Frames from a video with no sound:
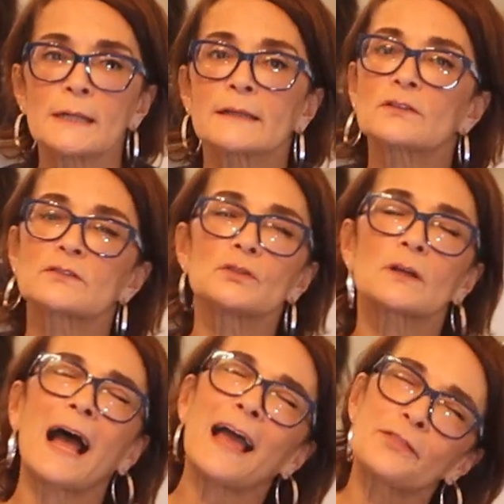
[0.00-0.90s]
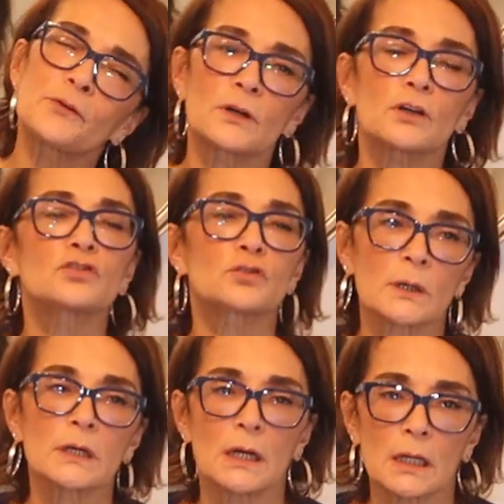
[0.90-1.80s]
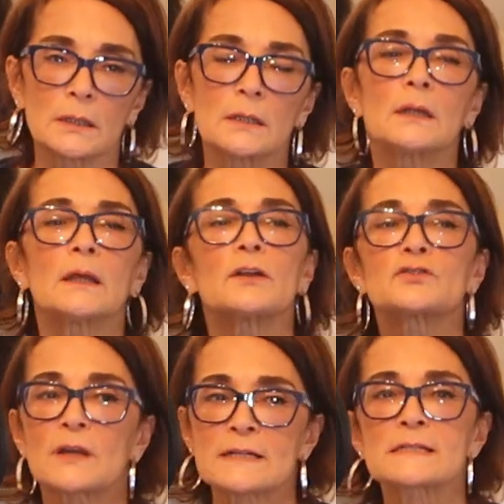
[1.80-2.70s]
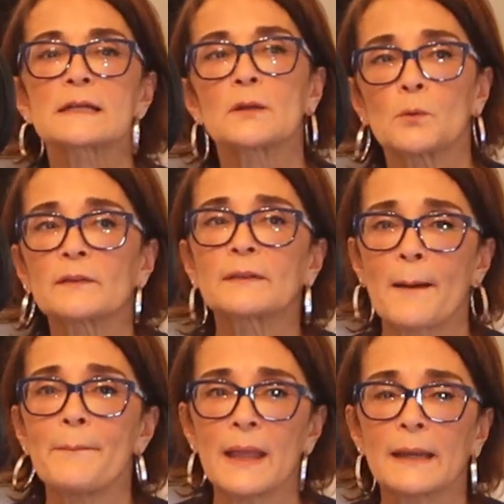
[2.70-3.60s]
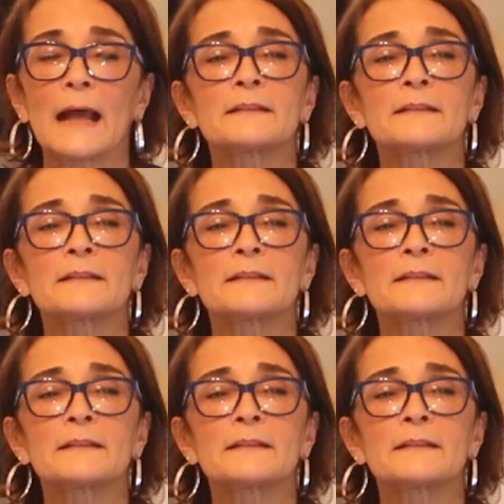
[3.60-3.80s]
They took, I thought, a shortcut in translating what that meant.